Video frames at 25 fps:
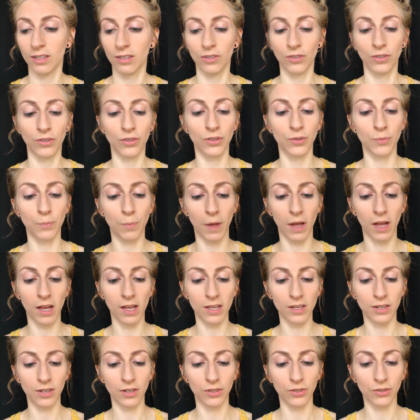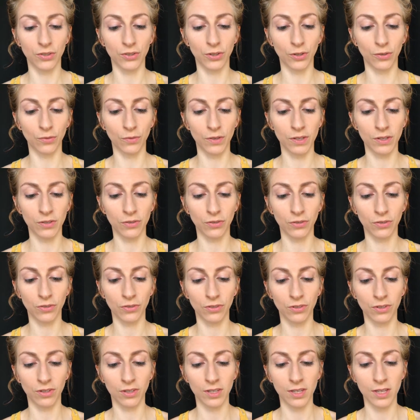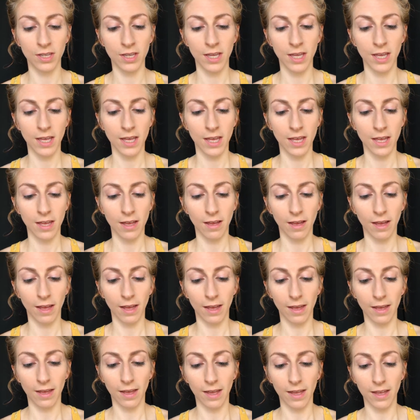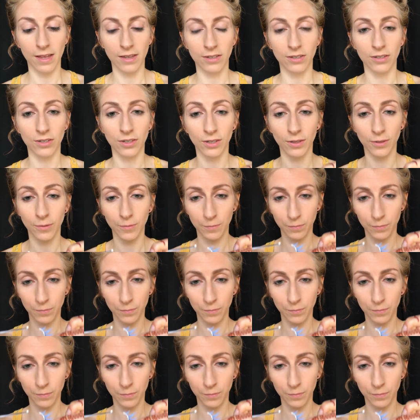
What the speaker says: spot surface and